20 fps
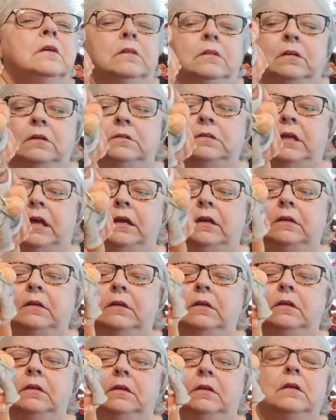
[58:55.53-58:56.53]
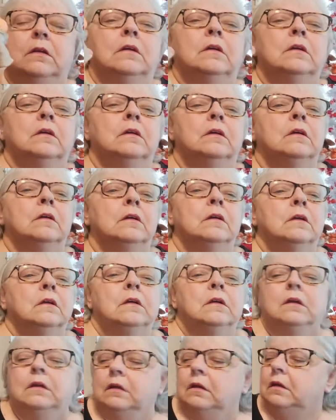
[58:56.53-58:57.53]
Looks Number like, three.
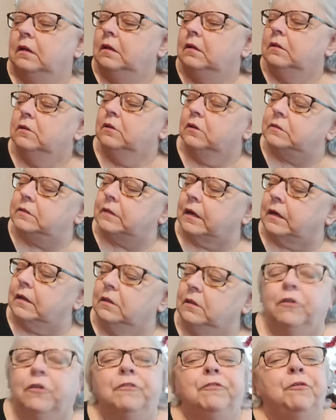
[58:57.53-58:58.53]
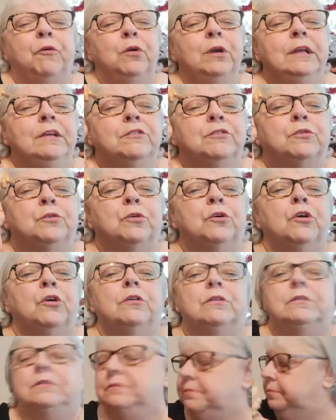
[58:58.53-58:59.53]
Looks like a little 40s girl.